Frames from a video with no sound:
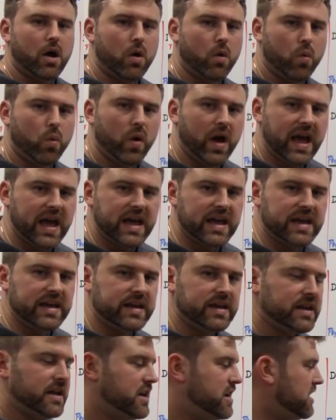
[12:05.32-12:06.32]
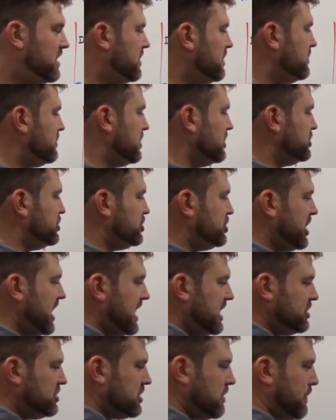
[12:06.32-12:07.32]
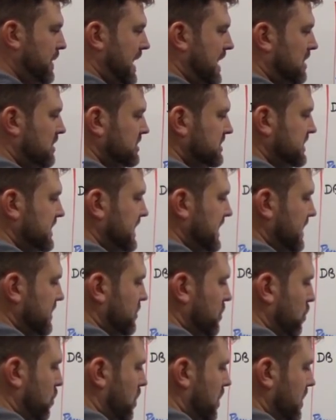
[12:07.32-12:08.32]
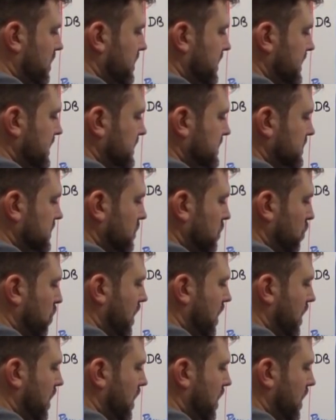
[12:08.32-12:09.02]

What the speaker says: a way to change the policy into one of these.